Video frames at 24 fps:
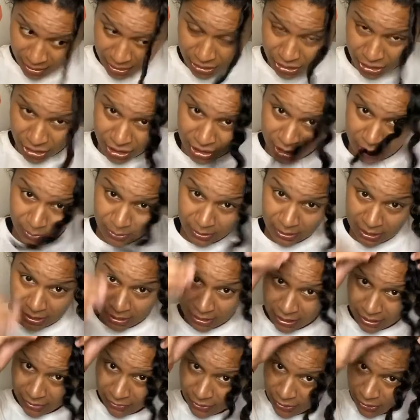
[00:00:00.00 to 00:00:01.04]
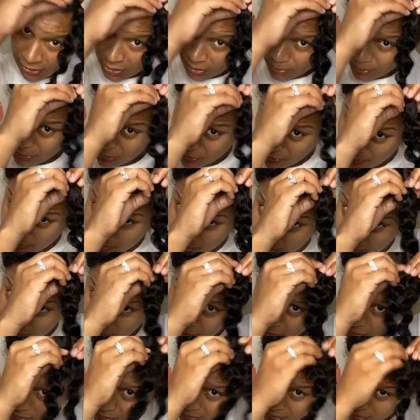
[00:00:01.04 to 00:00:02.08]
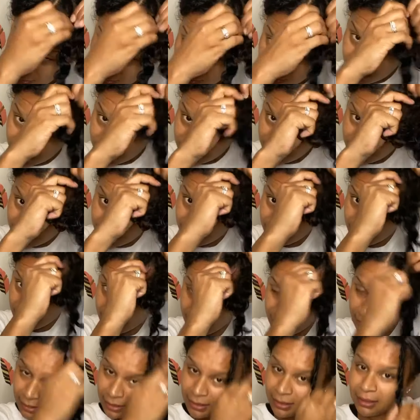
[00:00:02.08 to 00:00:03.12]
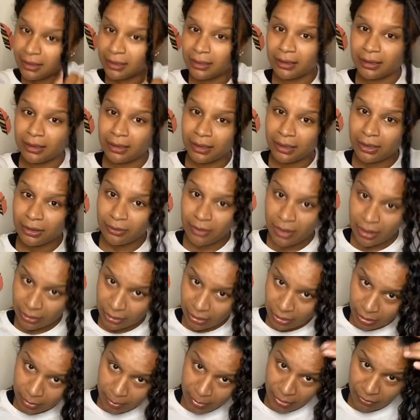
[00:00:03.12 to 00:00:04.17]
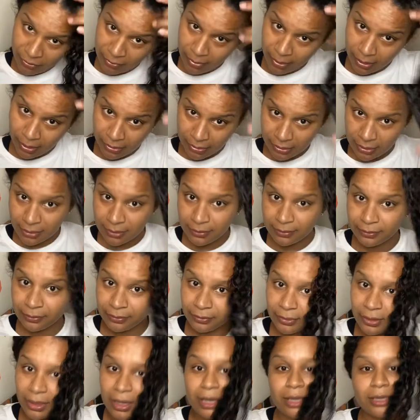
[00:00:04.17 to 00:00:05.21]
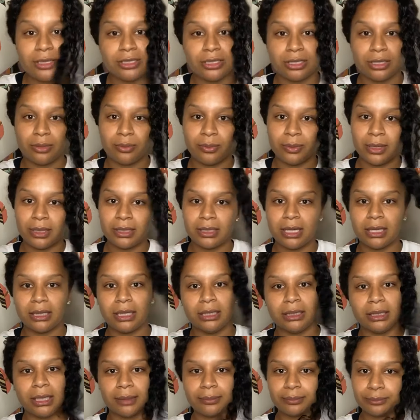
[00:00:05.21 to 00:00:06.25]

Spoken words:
she just wants to leave her little puff balls, well, let her rock the little puff balls. Okay, she can wear it down like that.